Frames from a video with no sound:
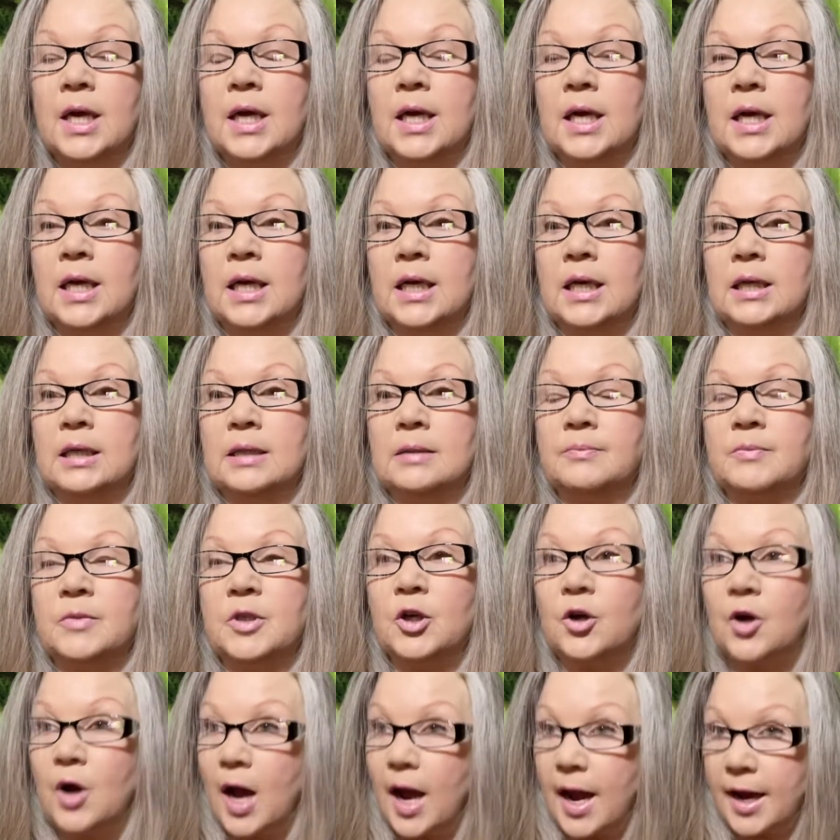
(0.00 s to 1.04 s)

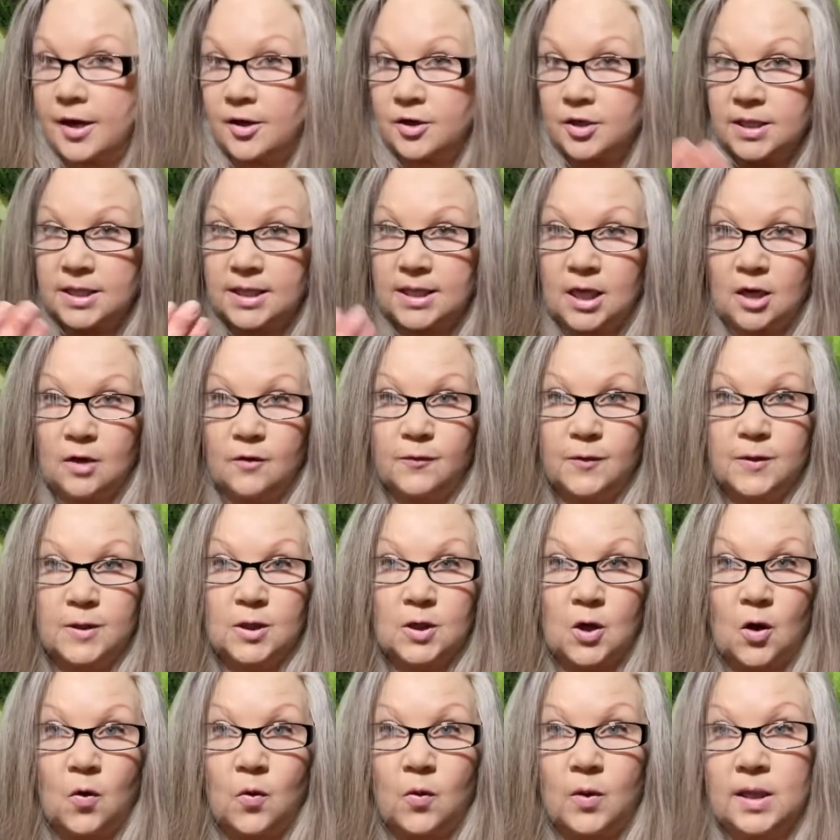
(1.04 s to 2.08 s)
Your higher self is
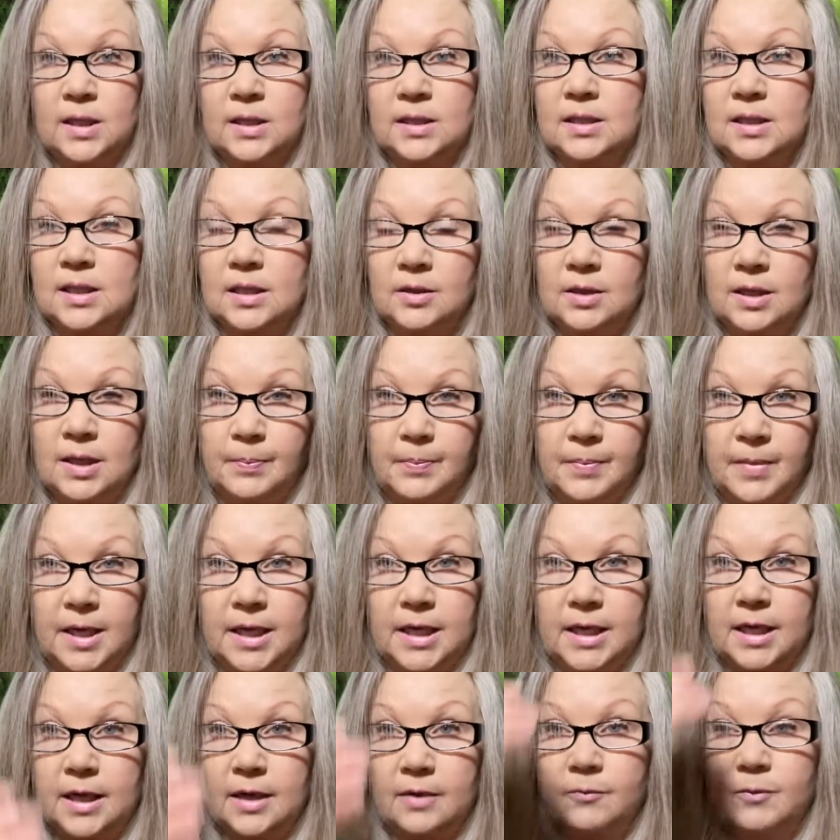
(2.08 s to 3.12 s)
always an
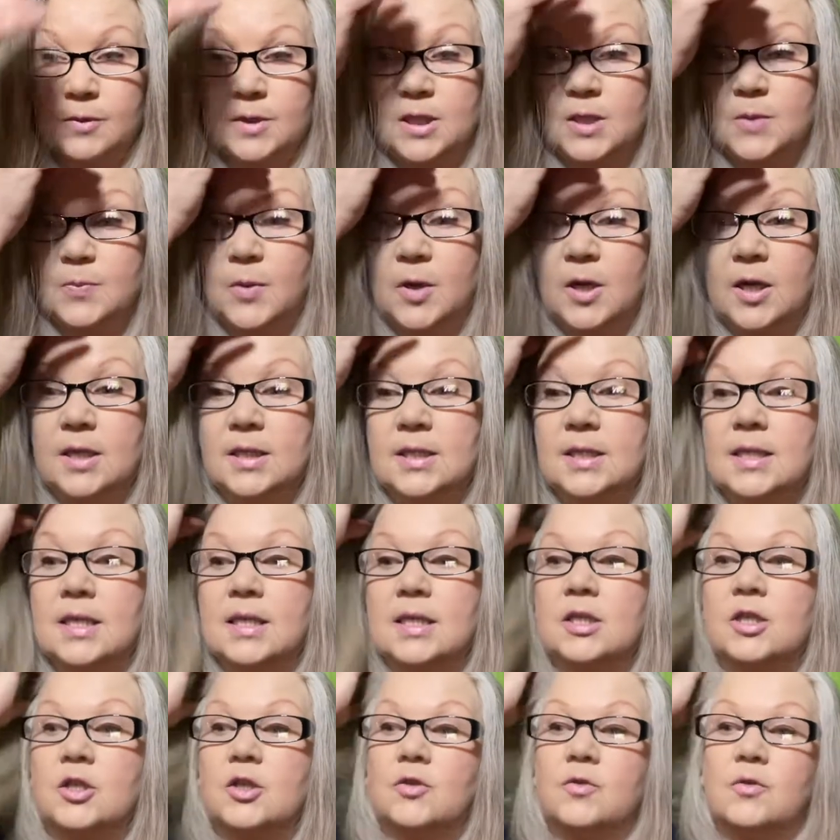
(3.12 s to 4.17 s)
immediate response. They
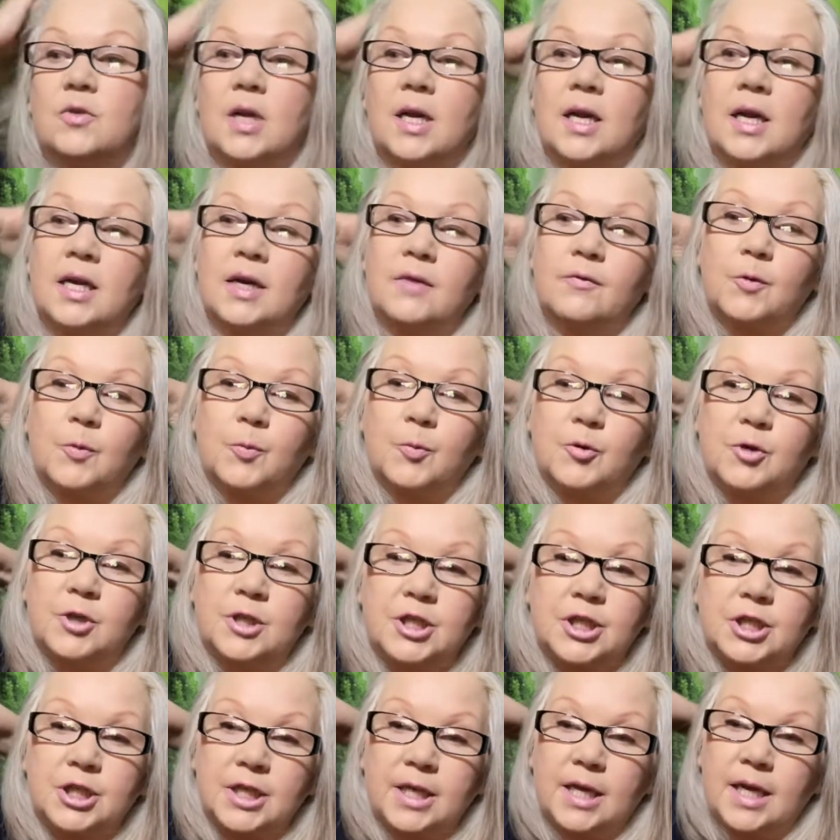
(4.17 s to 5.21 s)
do kind of
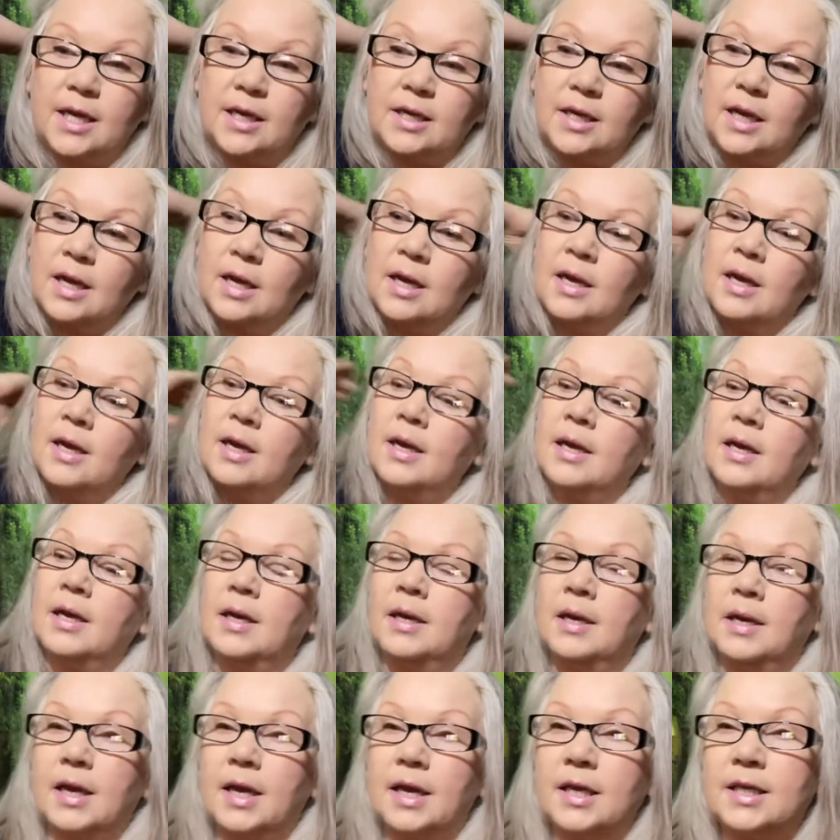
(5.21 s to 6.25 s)
appreciate
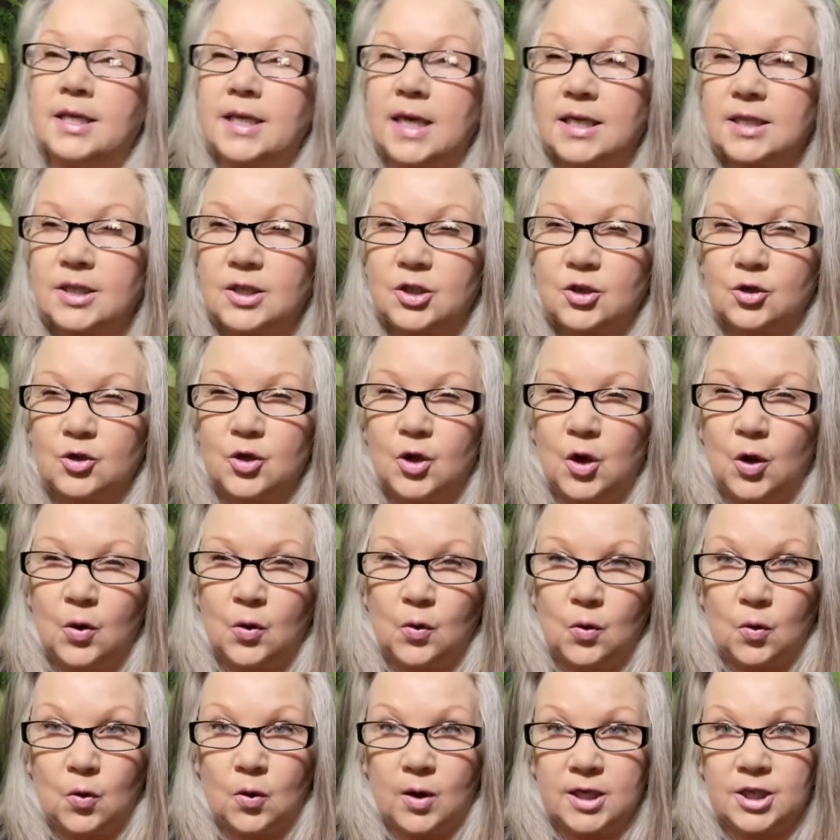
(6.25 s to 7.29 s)
a yes or
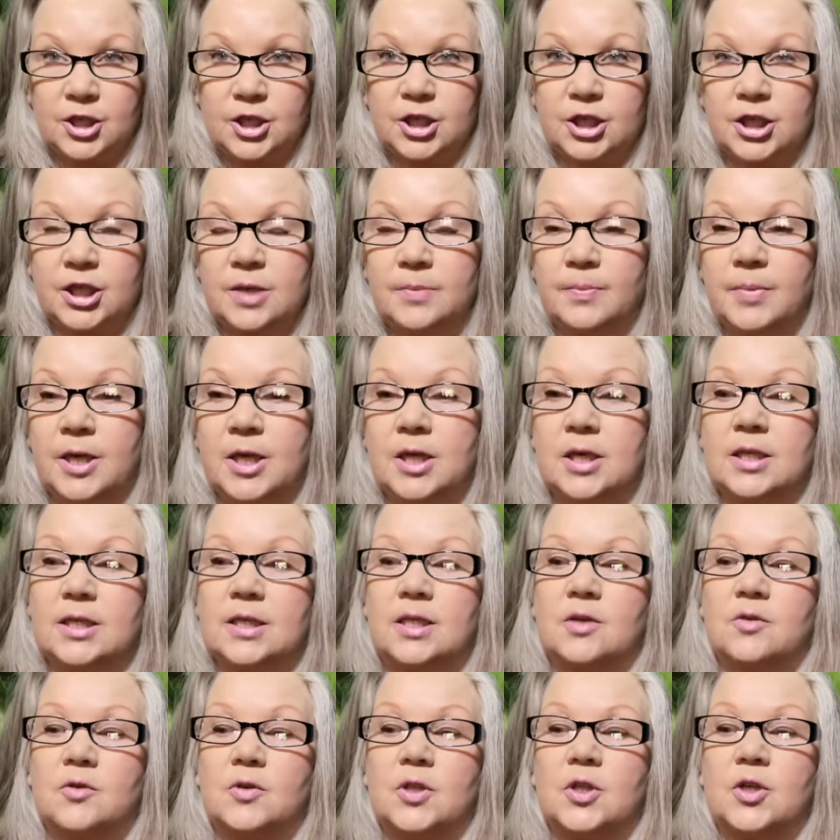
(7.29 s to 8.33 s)
no question because
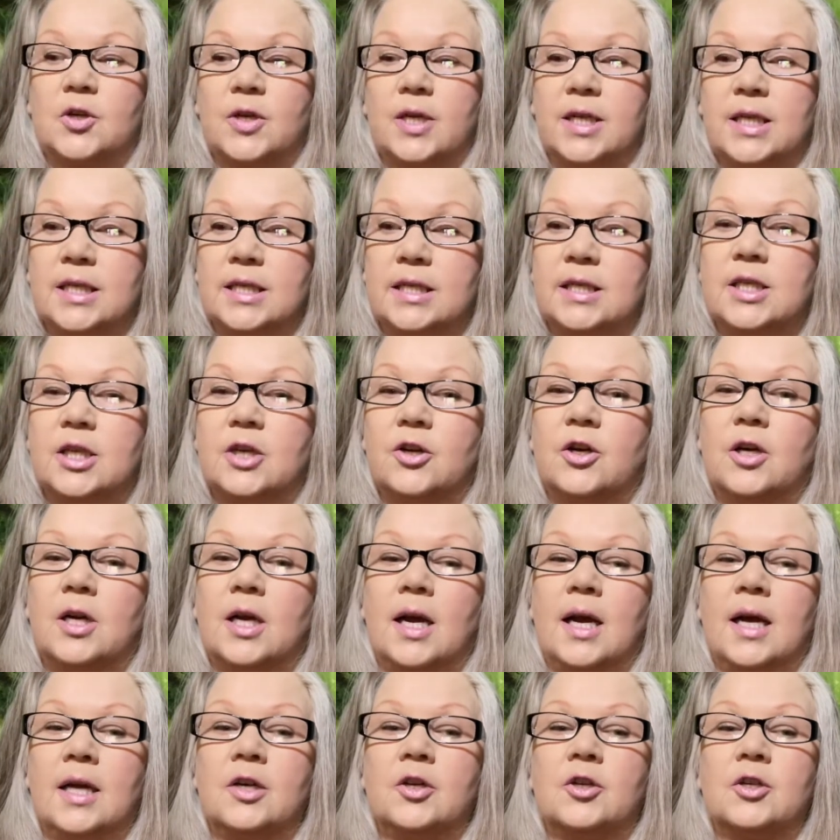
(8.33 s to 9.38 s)
those are easier
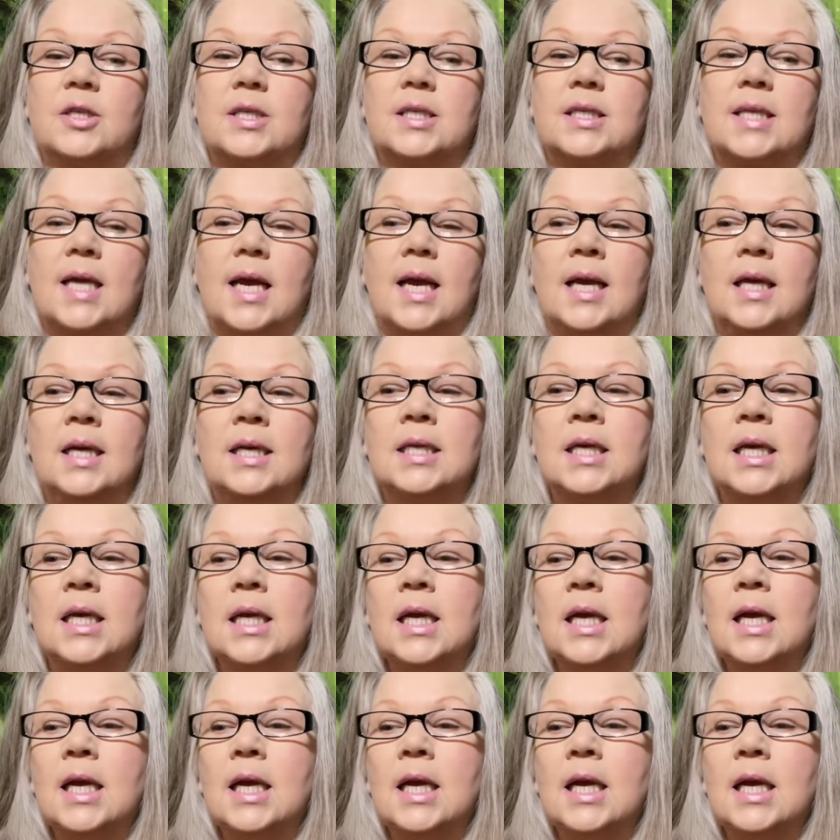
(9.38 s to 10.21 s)
to understand.